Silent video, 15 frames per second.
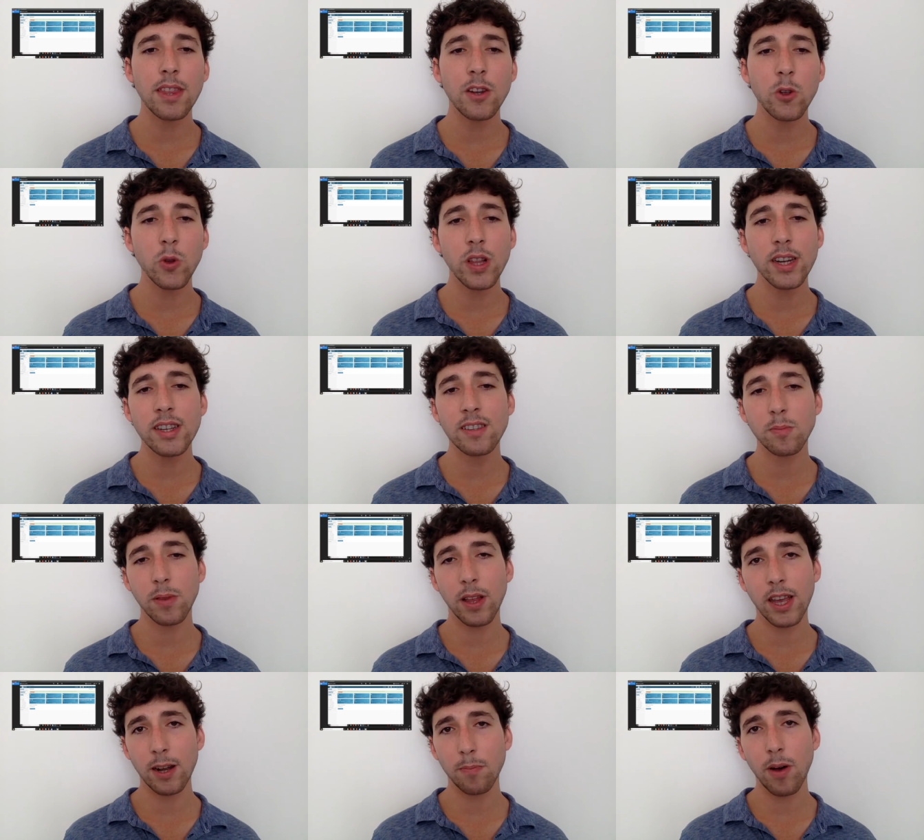the newly
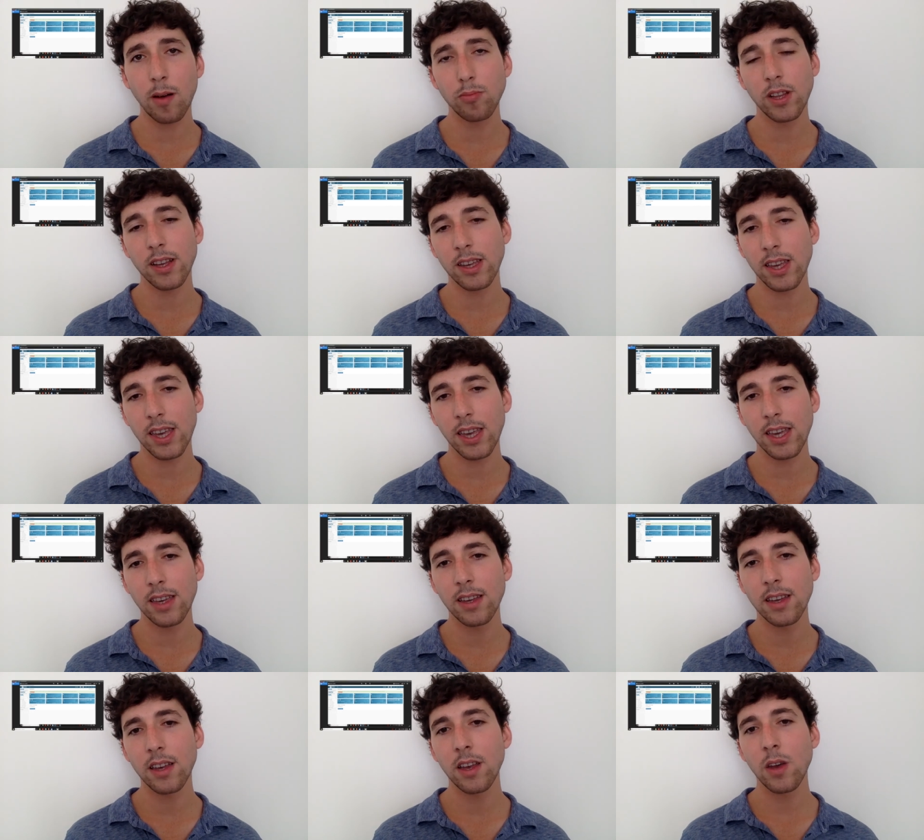displayed public key.
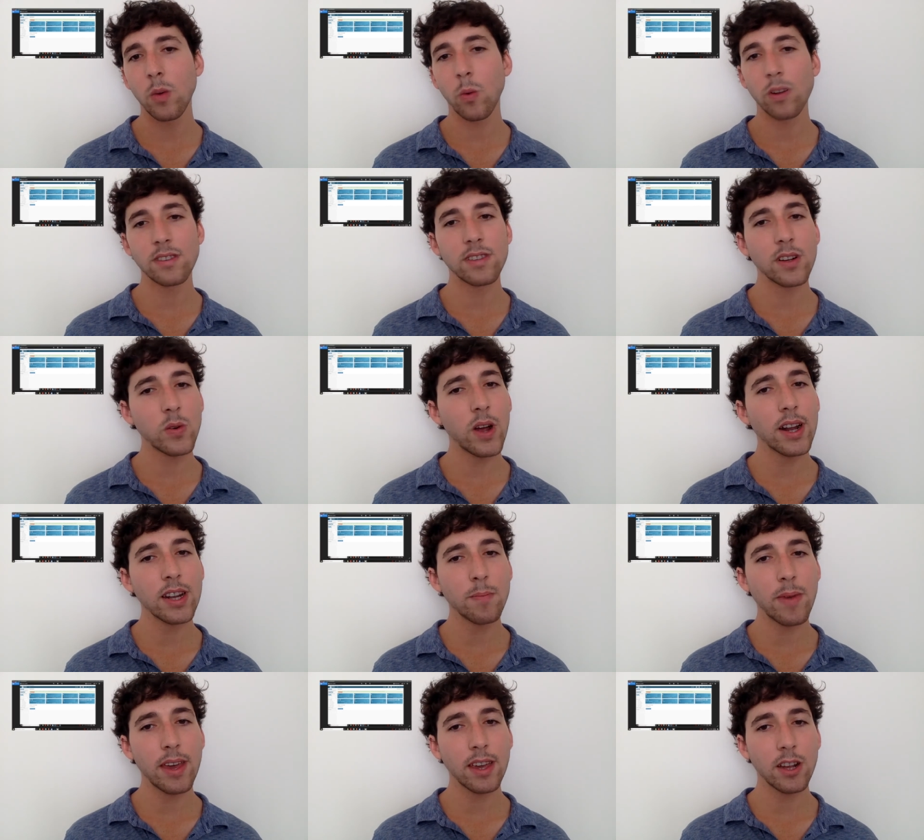Once you're ready
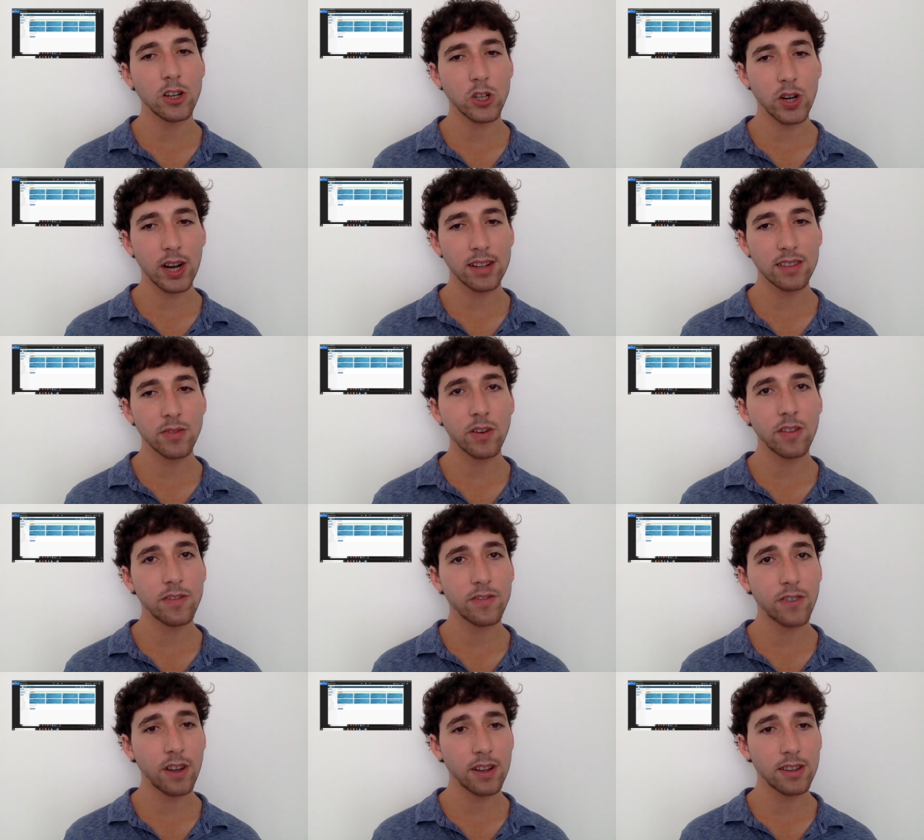to make your transfer of
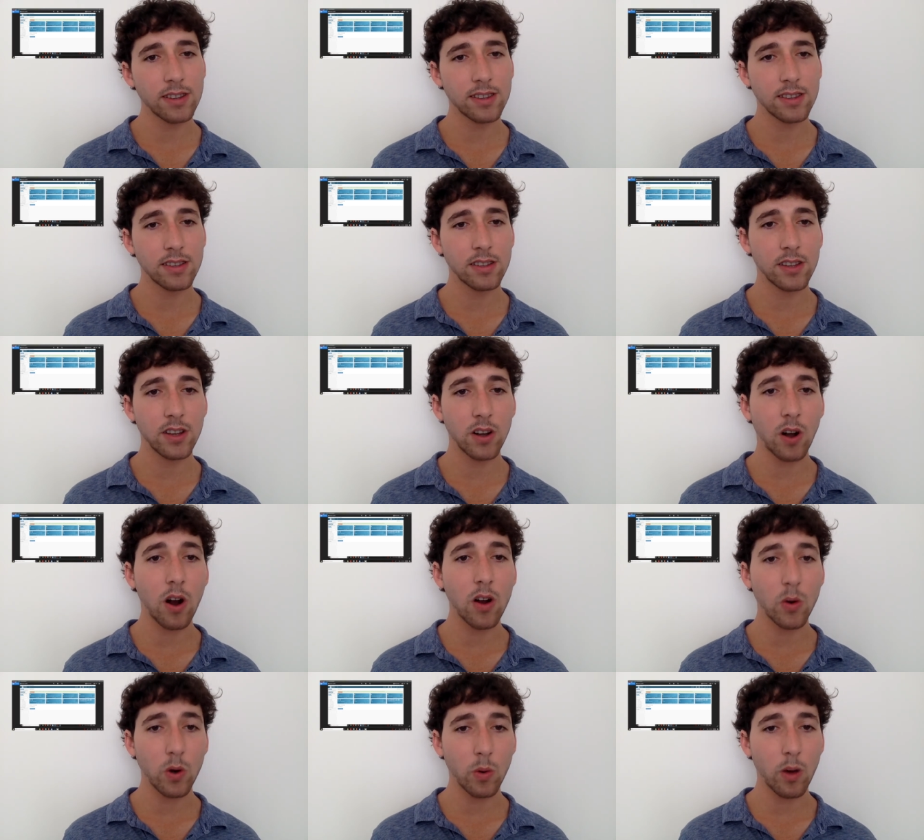funds to your
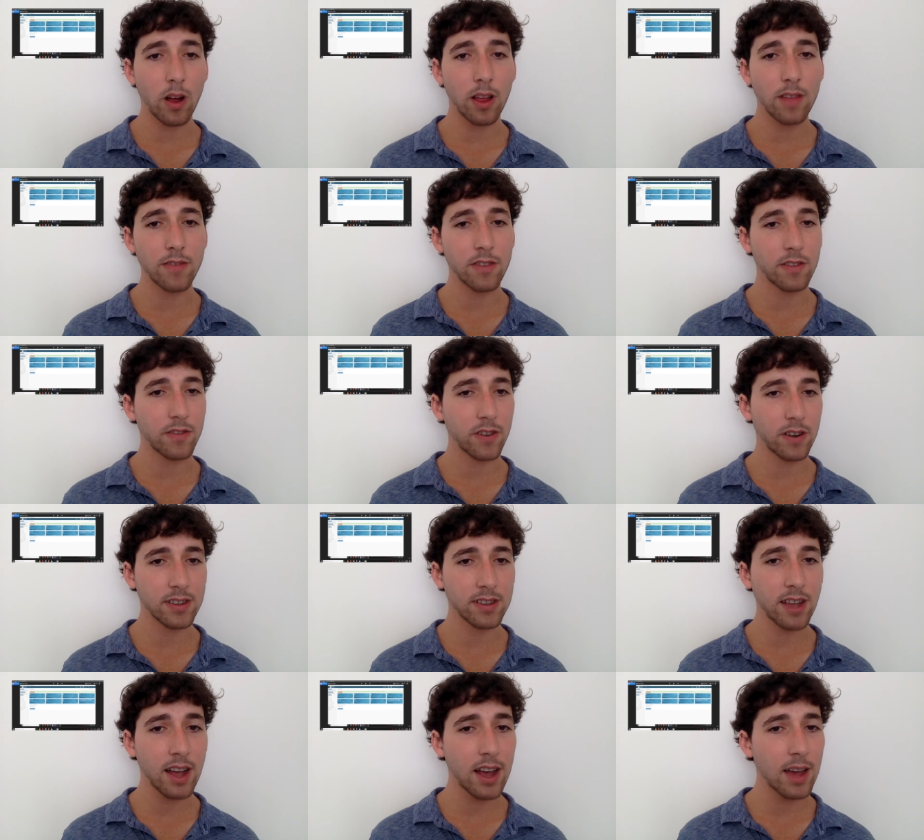Ardor wallet for the
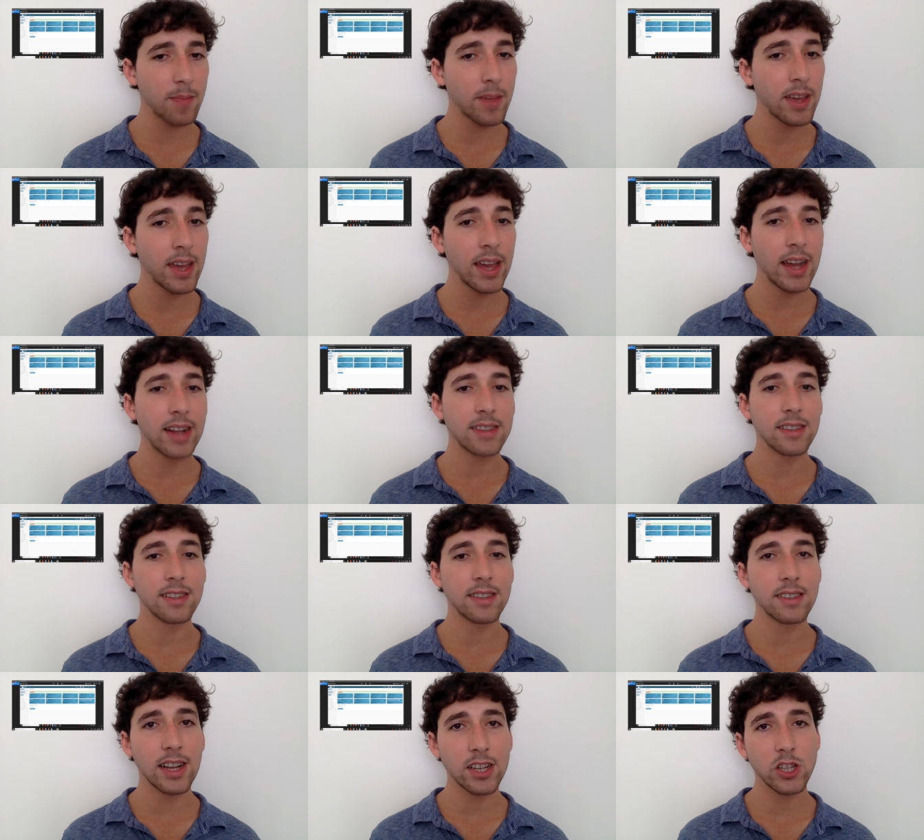first time, it's
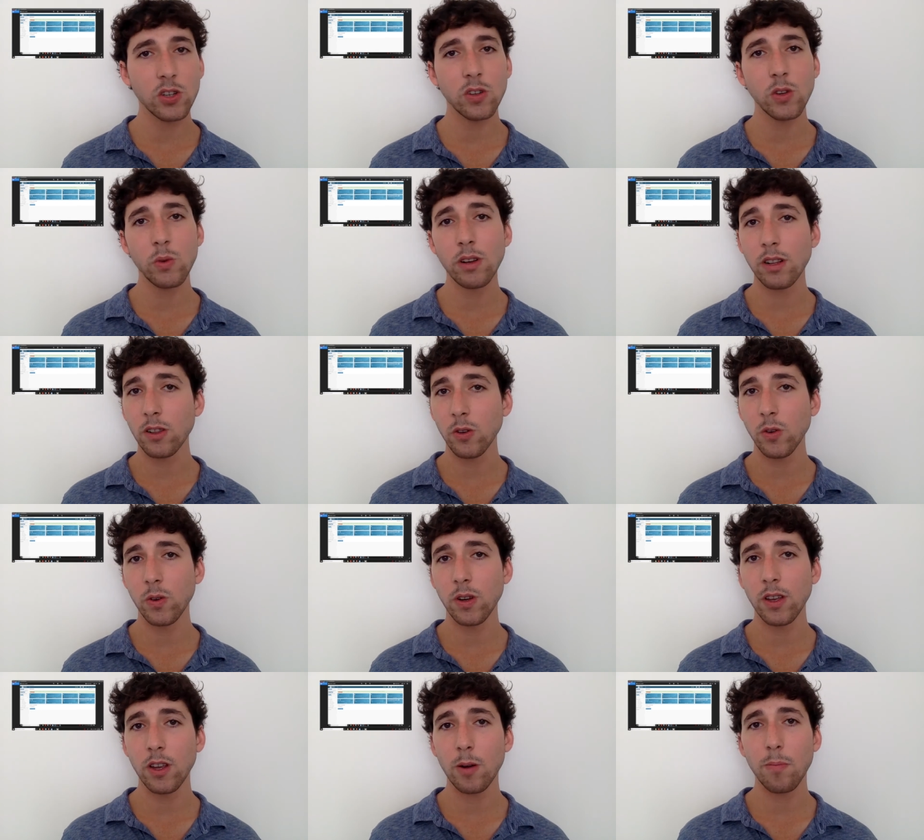essential you
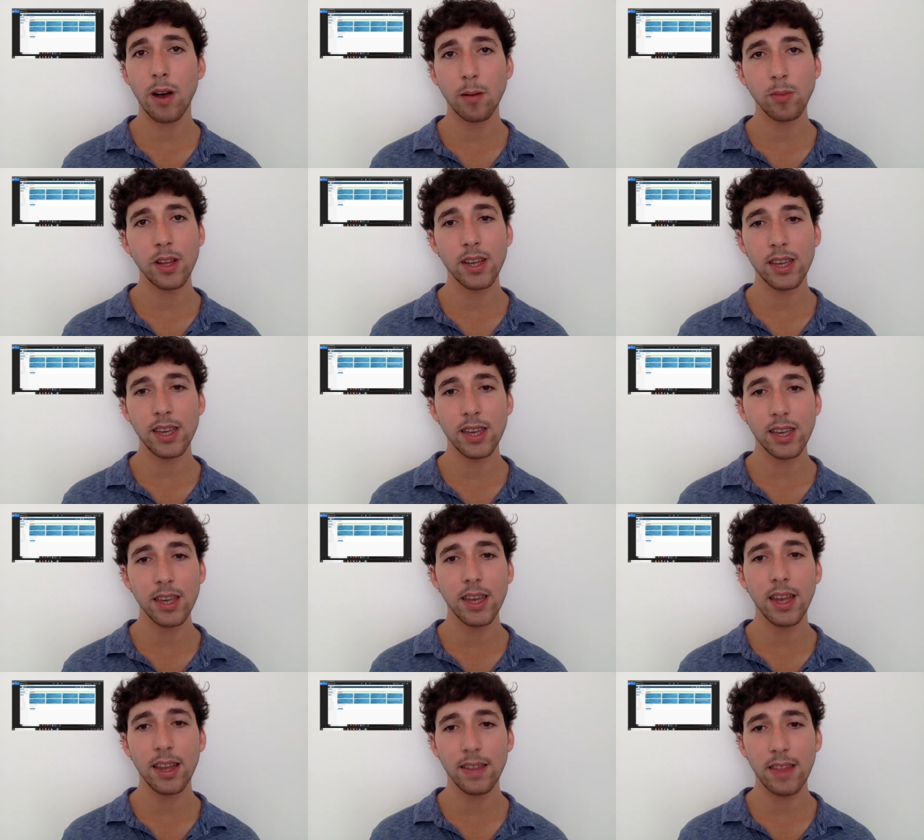include your public
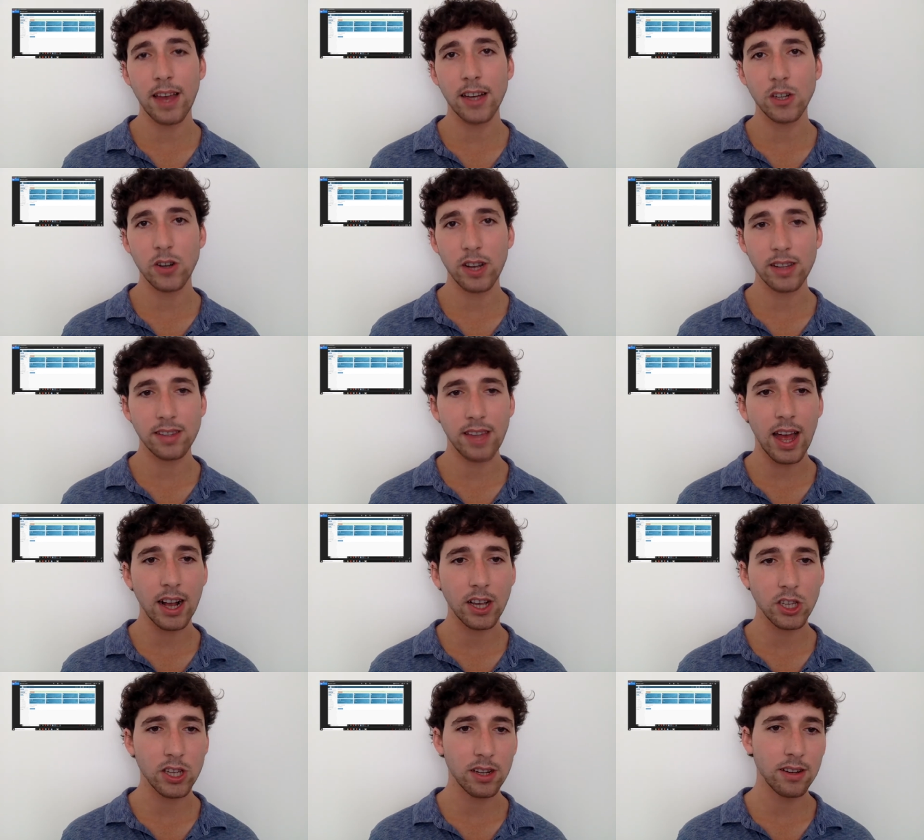key in that
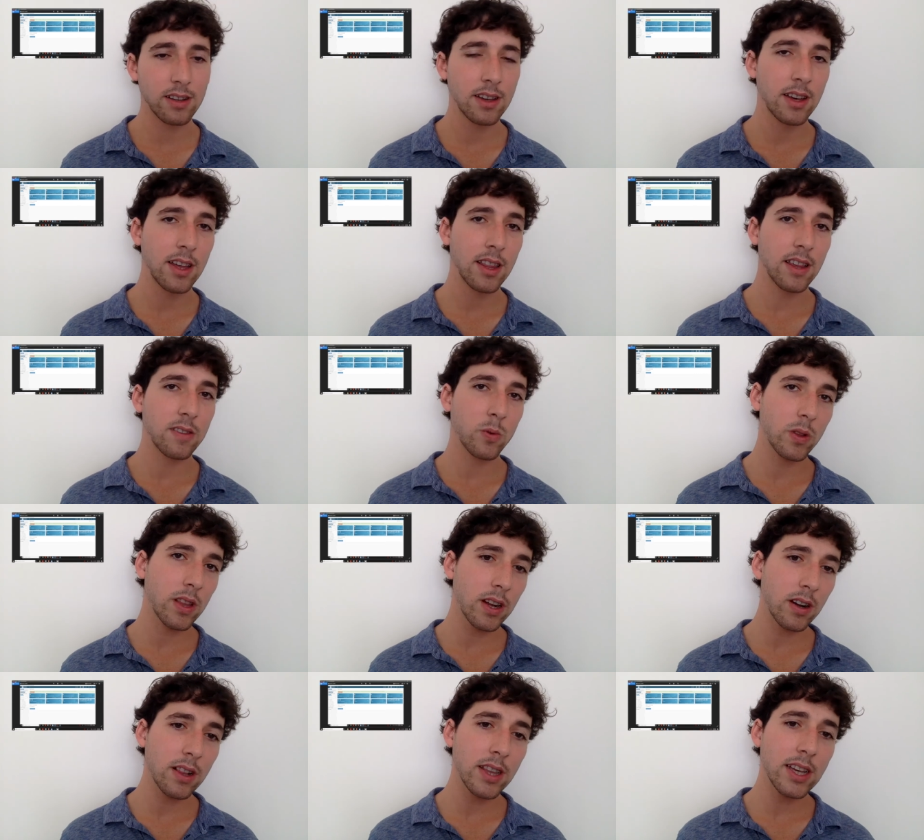transaction. This will
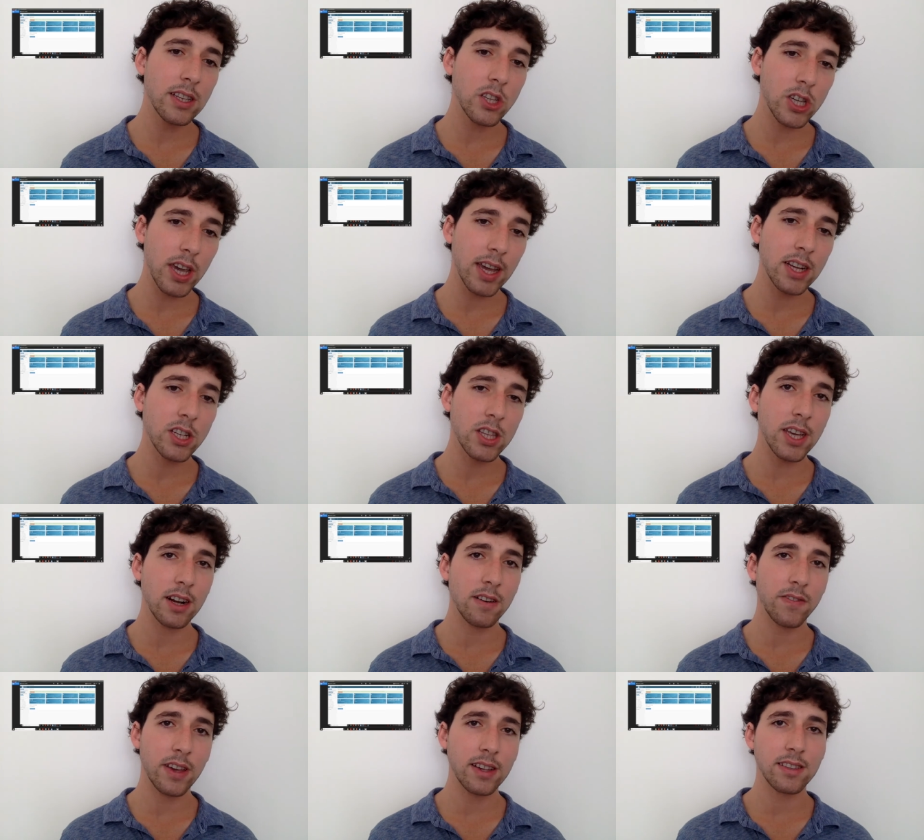literally change the
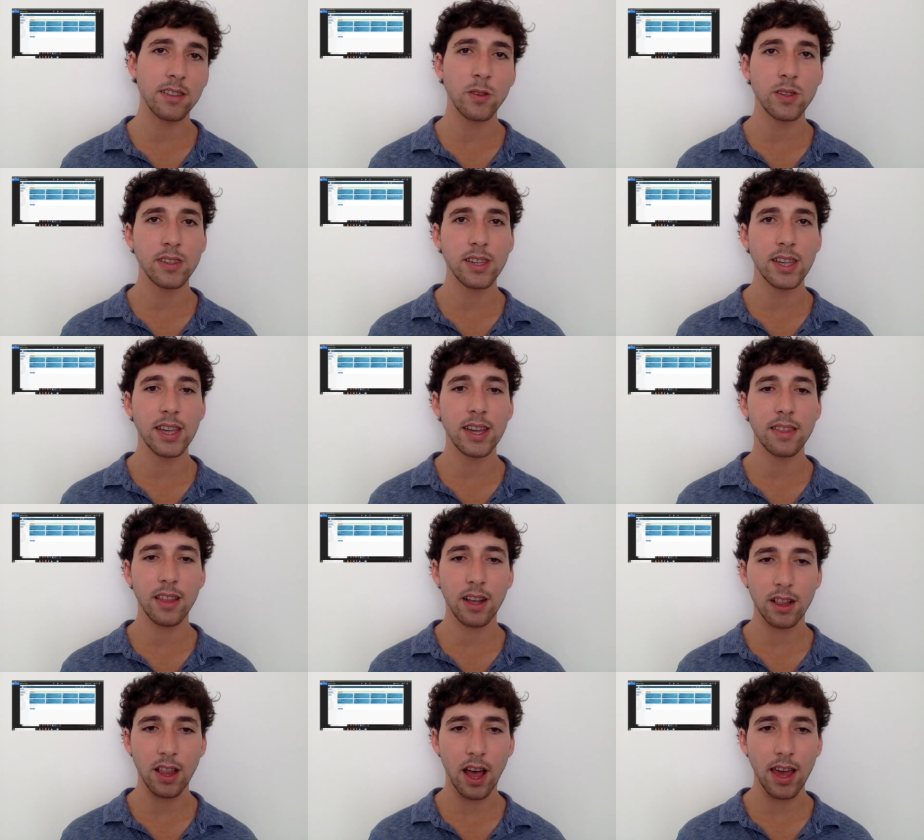interface you see in
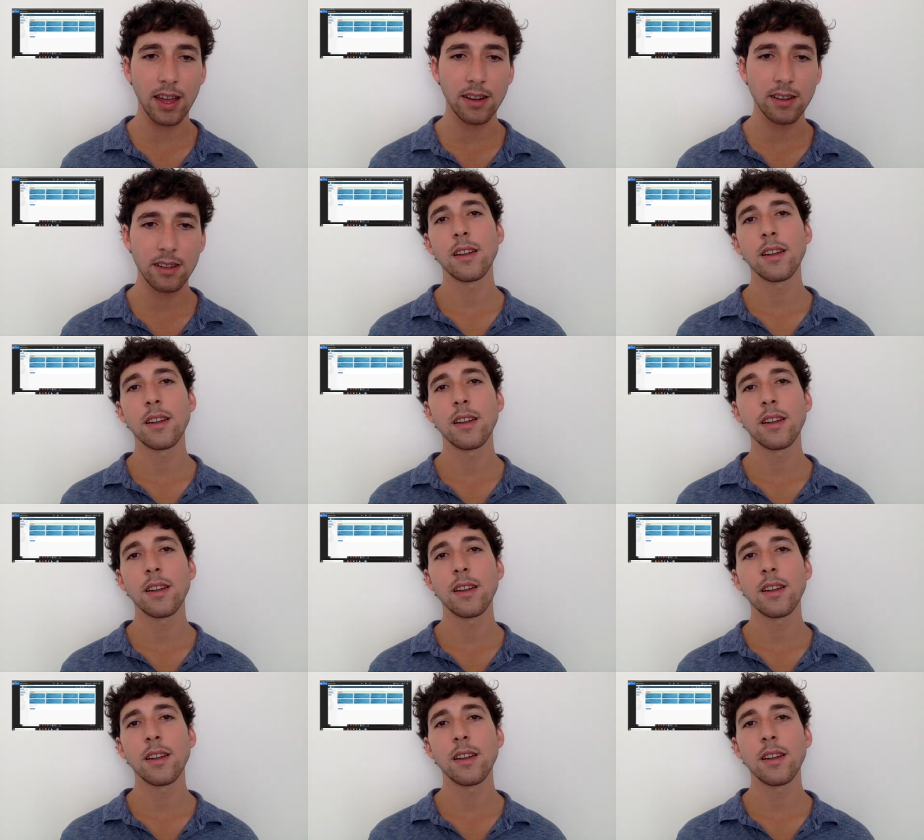the client.